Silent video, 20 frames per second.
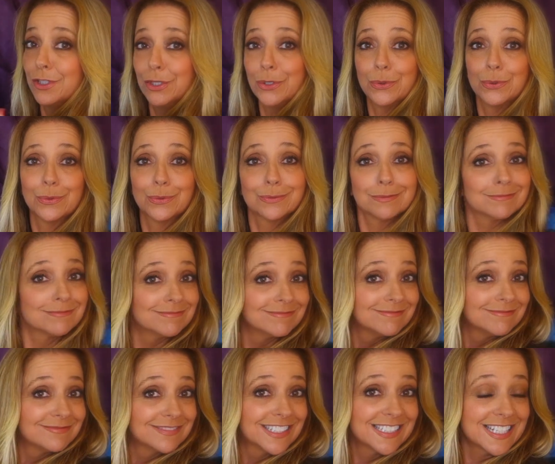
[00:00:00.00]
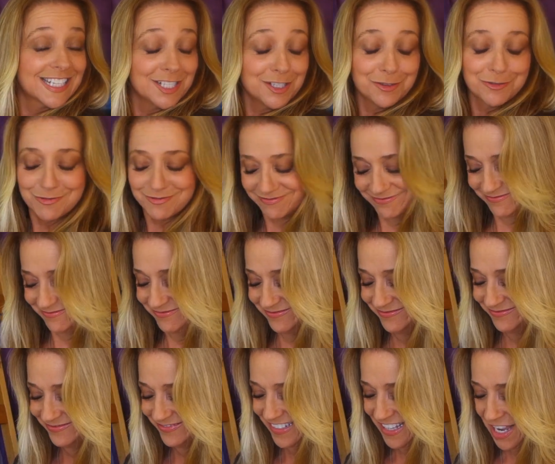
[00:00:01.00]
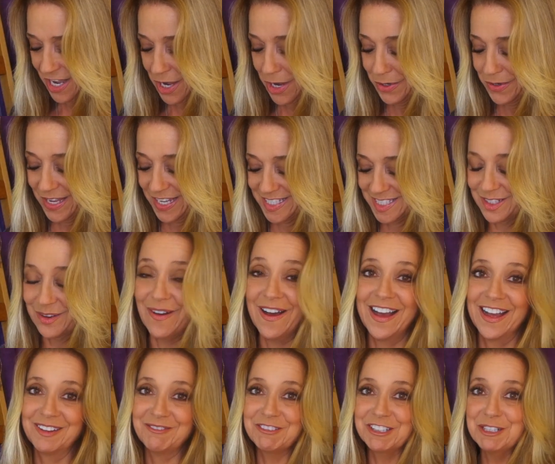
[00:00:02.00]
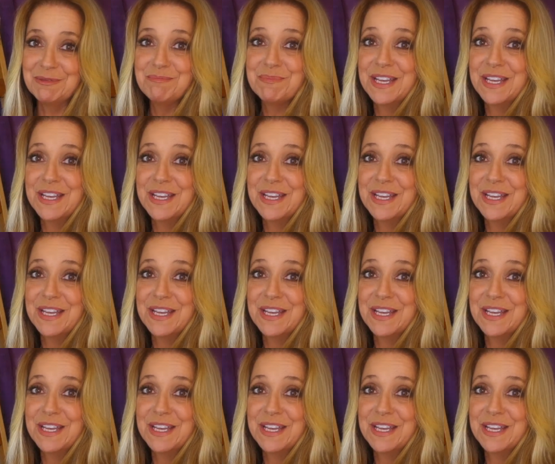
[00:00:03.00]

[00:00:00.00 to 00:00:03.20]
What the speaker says: you, because I do. Okay, so I'm gonna